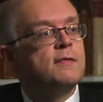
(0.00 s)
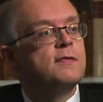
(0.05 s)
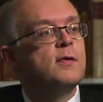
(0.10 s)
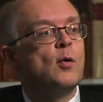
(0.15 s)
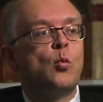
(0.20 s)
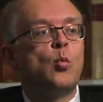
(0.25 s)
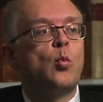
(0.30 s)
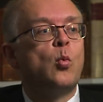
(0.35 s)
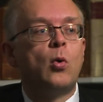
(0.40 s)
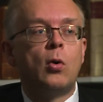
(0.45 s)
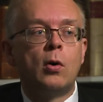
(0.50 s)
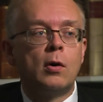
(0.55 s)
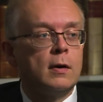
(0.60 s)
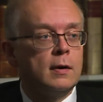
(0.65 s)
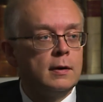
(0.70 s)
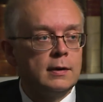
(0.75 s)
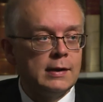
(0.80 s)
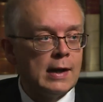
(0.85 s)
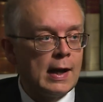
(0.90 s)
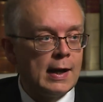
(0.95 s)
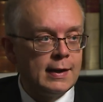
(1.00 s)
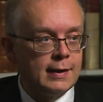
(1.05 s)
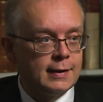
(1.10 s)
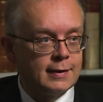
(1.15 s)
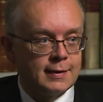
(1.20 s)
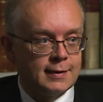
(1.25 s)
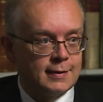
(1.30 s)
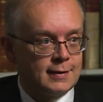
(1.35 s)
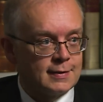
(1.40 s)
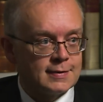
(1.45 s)
the
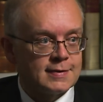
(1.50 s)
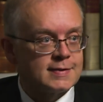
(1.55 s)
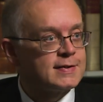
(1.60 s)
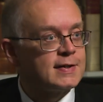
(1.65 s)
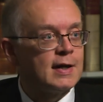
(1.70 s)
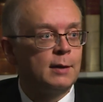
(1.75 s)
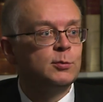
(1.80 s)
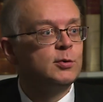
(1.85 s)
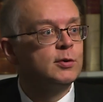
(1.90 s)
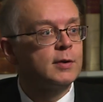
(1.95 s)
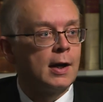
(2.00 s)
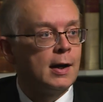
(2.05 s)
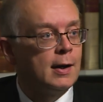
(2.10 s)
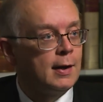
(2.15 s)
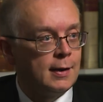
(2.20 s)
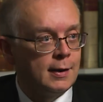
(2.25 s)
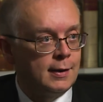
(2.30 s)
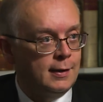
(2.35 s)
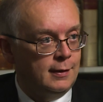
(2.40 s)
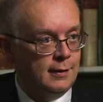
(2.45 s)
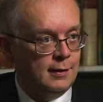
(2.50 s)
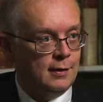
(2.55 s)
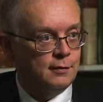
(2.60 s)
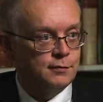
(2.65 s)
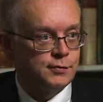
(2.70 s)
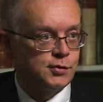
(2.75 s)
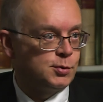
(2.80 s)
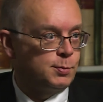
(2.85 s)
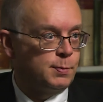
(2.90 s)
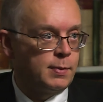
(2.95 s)
warlike samurai
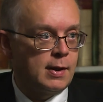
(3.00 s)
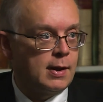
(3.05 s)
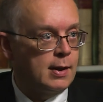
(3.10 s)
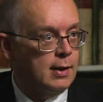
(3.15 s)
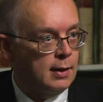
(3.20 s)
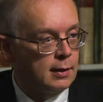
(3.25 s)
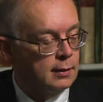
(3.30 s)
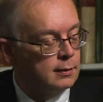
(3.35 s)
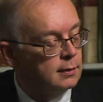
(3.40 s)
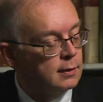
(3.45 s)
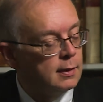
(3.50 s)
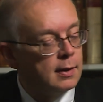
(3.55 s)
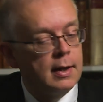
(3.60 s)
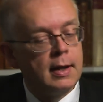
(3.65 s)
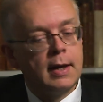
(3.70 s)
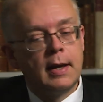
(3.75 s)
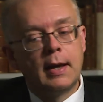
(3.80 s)
of Japan.